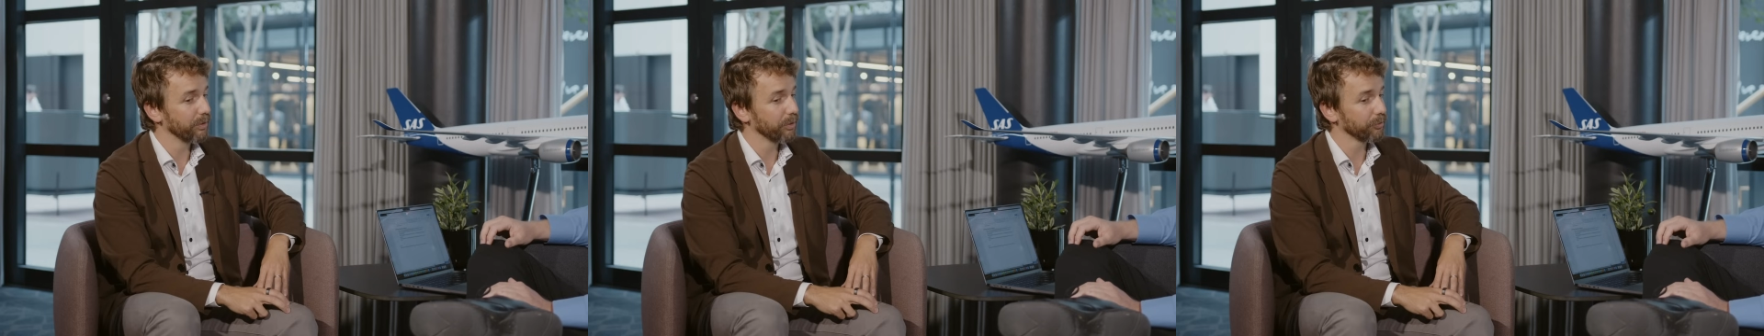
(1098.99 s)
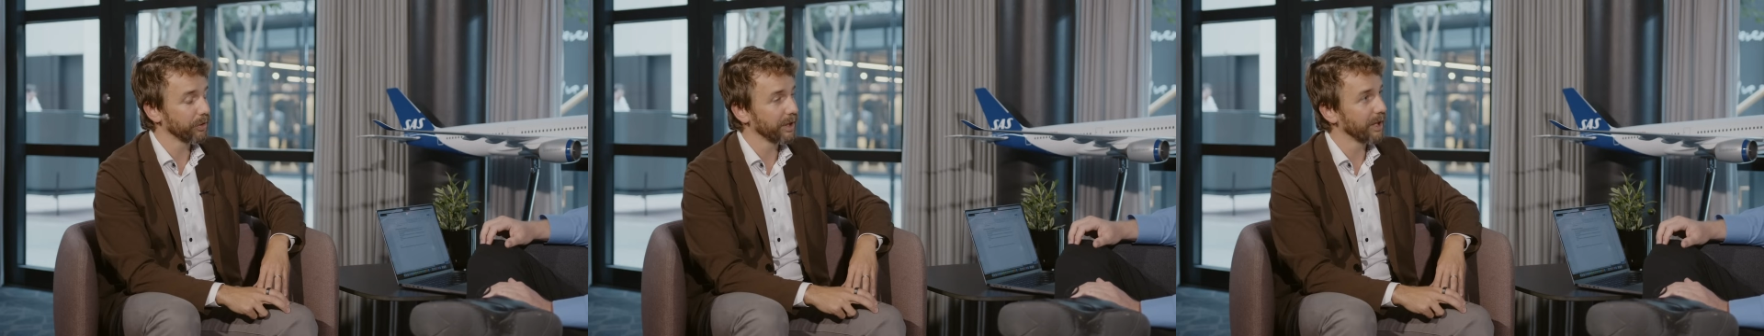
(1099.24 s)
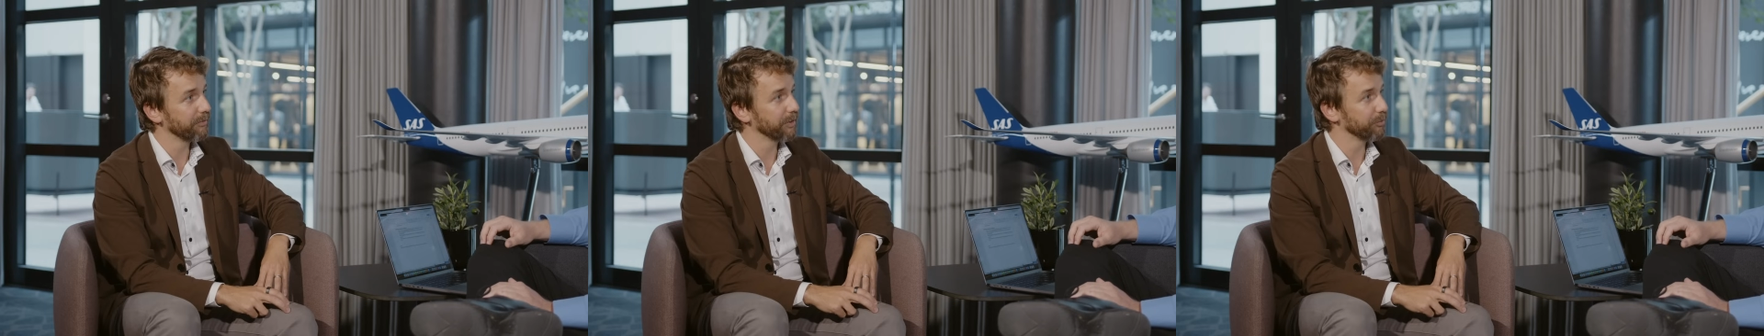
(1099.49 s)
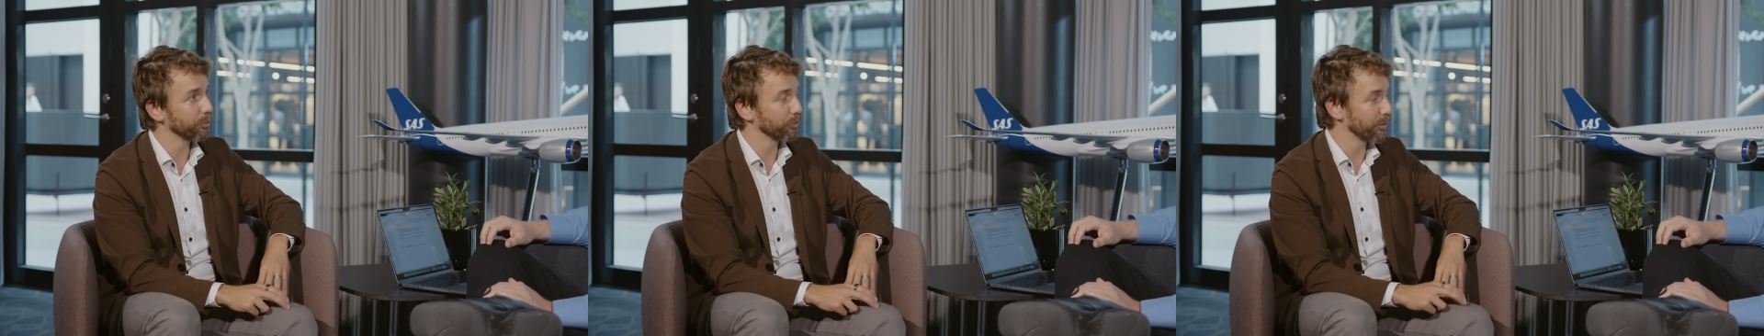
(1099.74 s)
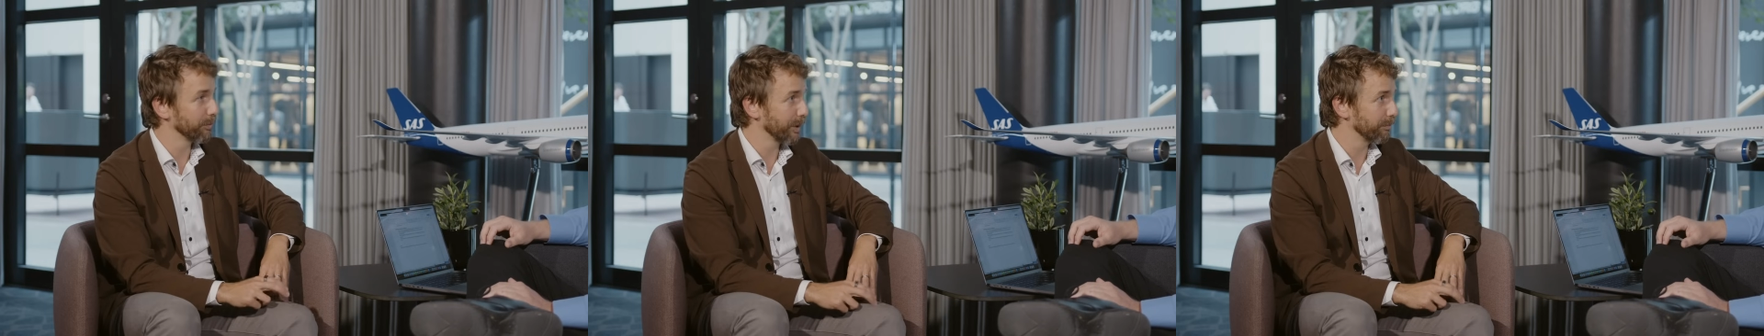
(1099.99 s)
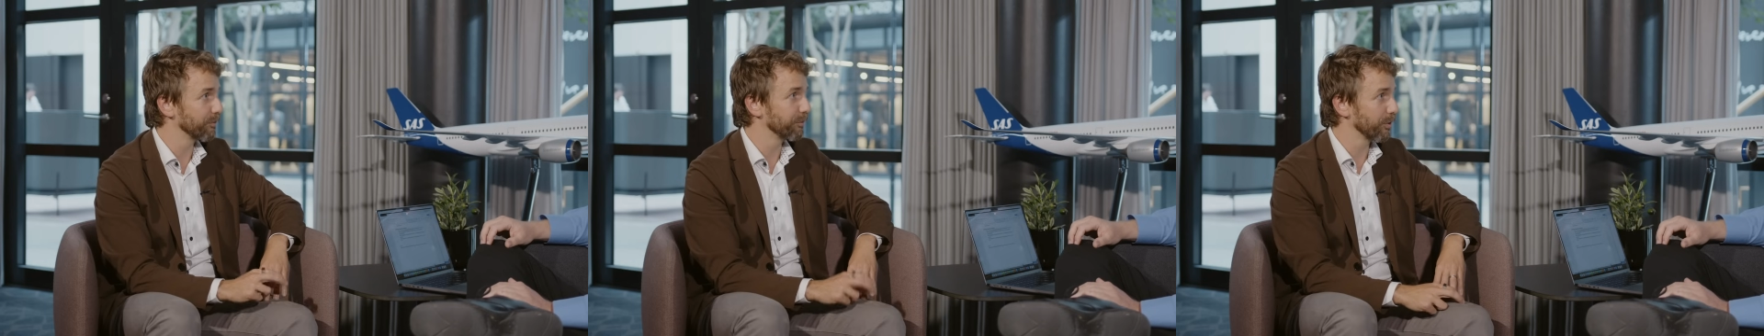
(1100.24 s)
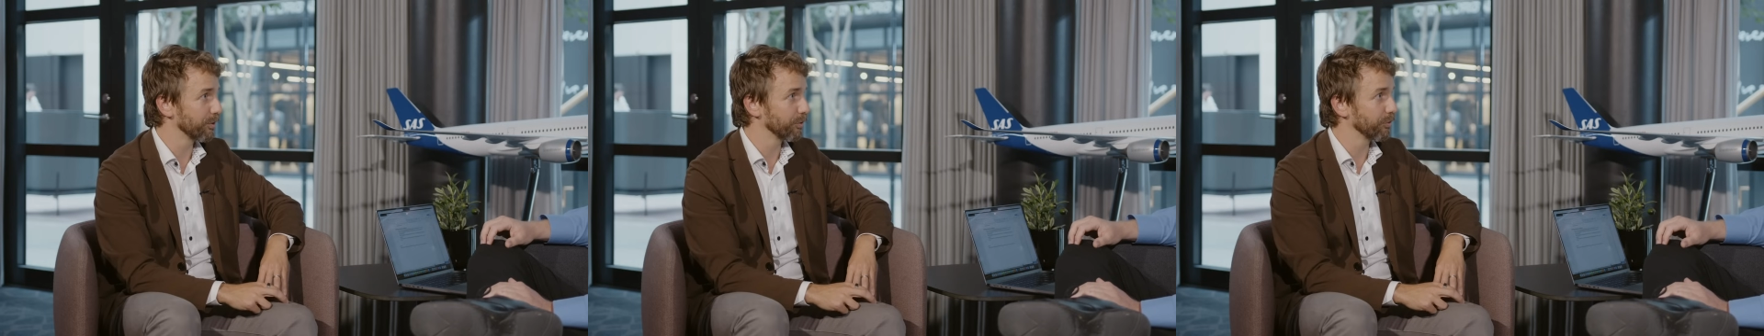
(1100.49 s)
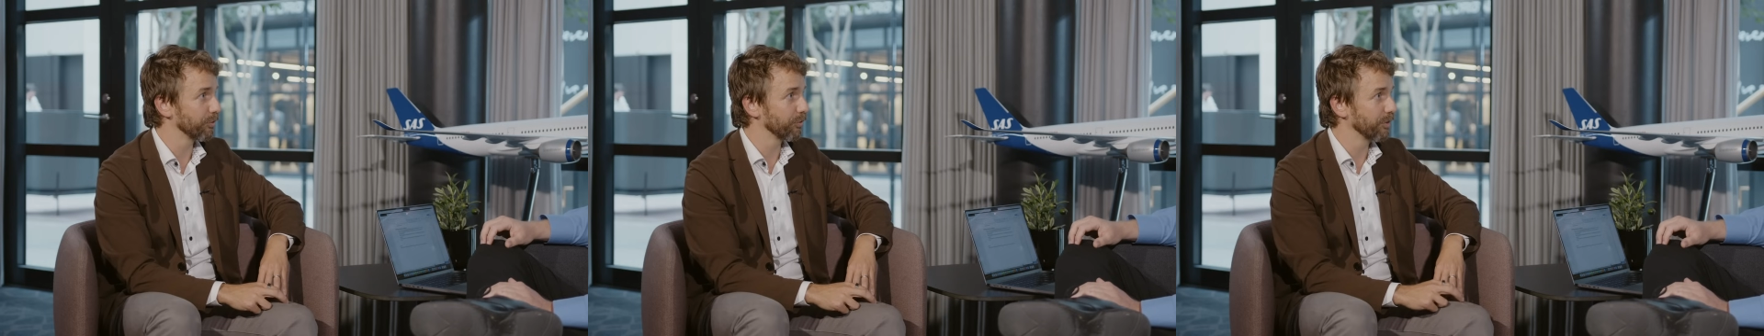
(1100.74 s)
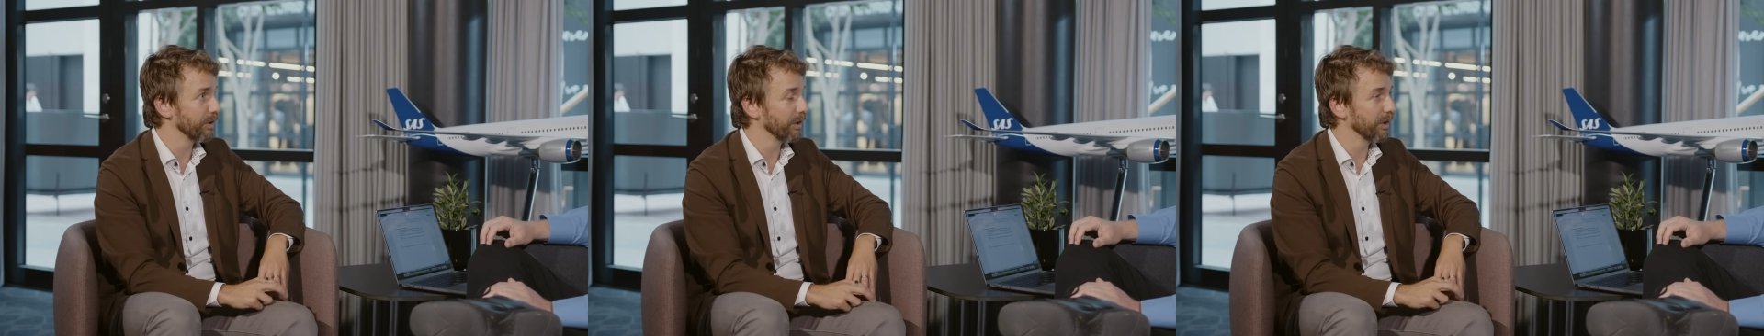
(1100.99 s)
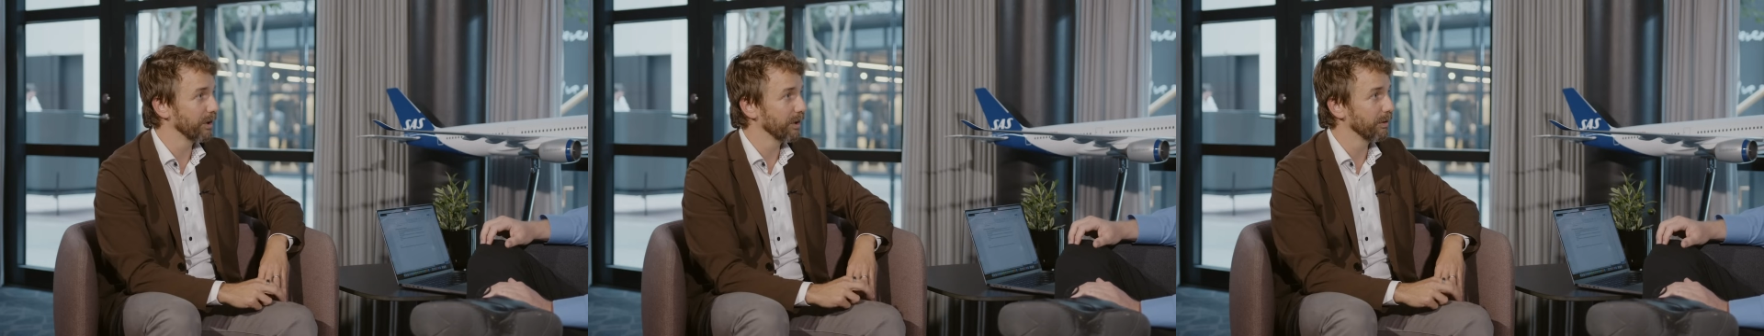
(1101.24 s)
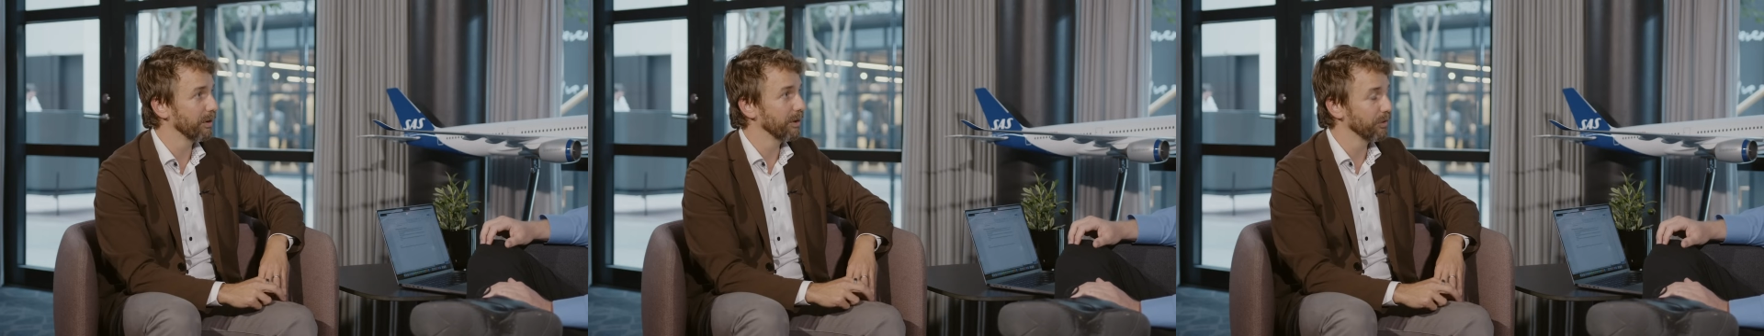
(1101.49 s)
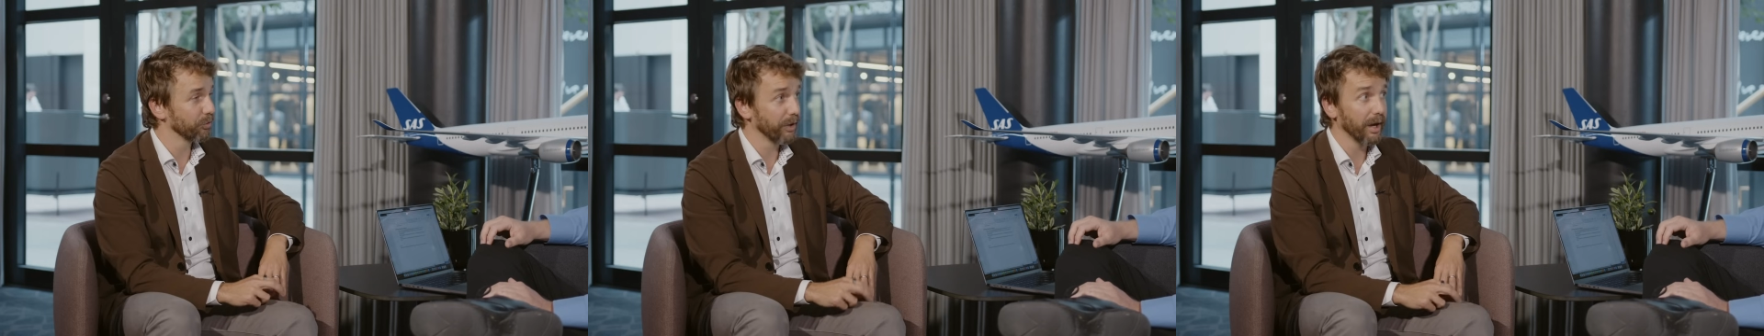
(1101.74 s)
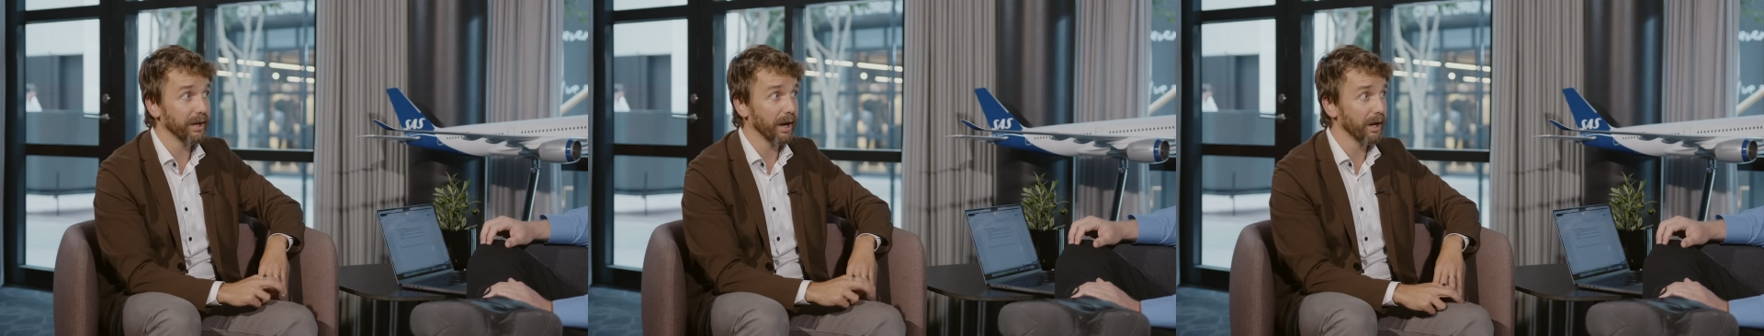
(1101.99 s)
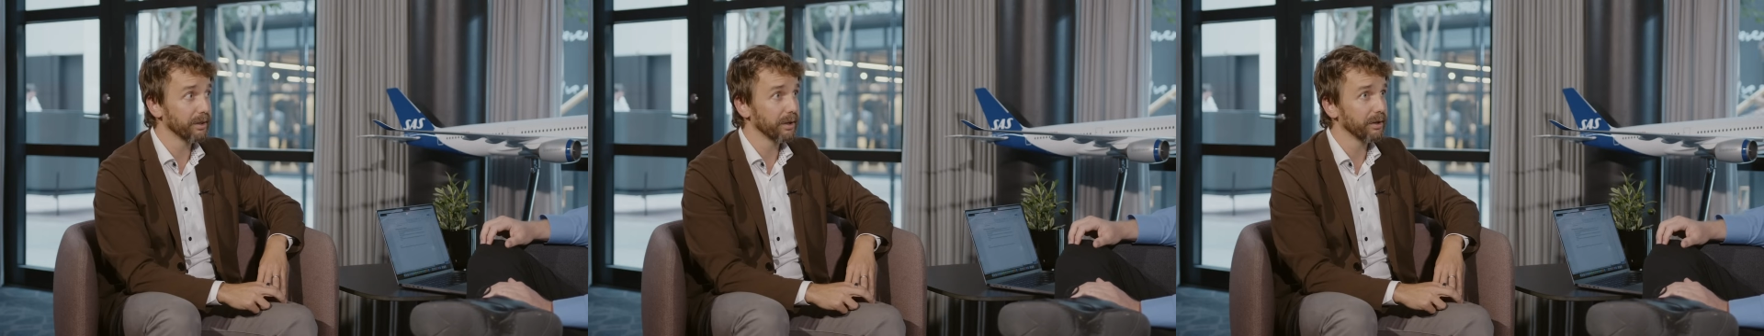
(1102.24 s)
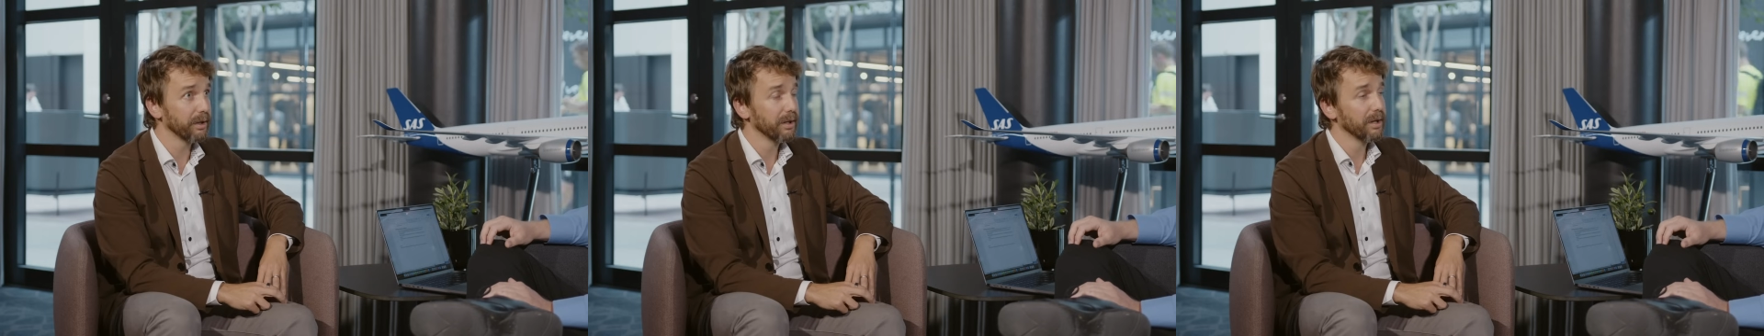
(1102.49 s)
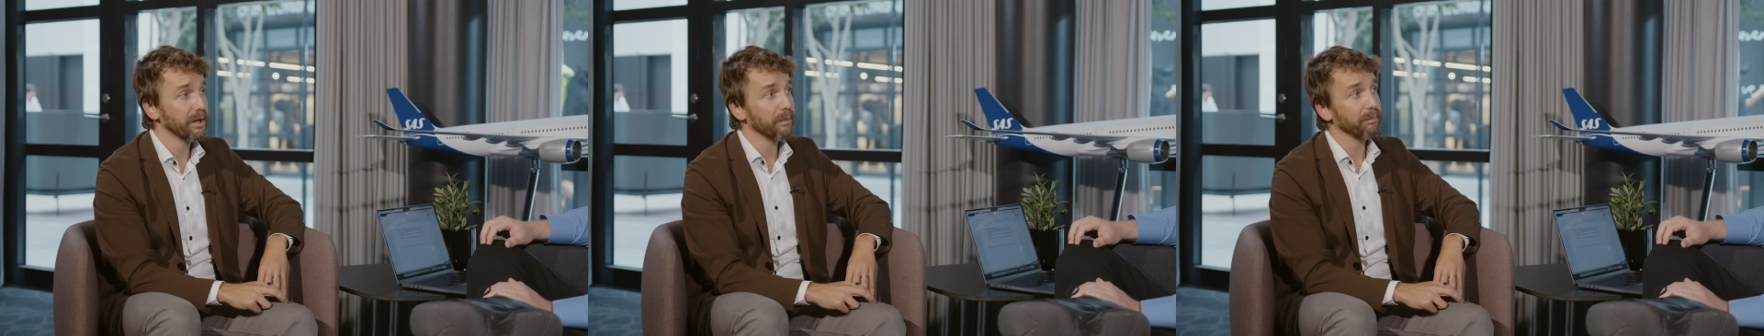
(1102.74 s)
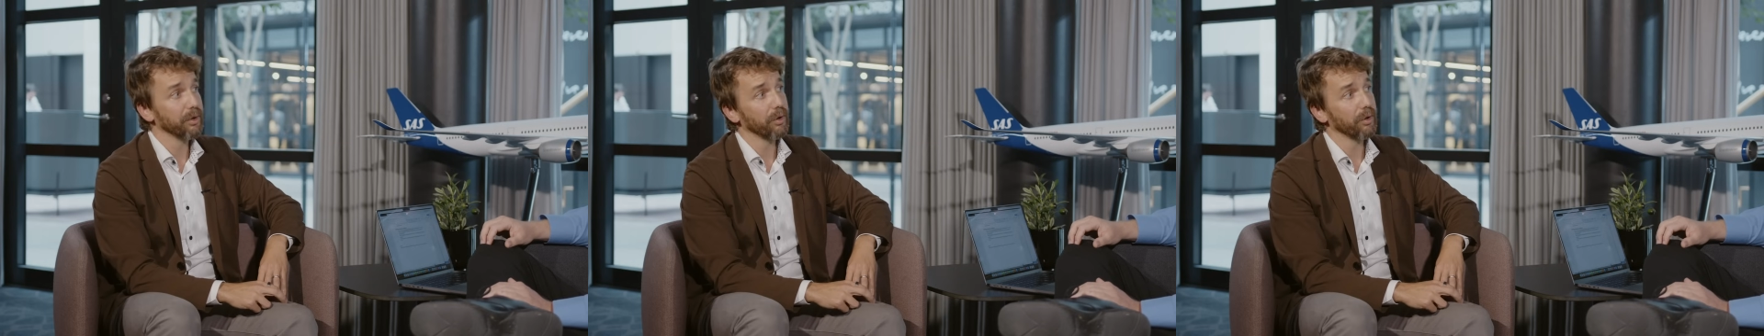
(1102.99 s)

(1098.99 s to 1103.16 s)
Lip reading: not going to have it for September 1st in Sky either, but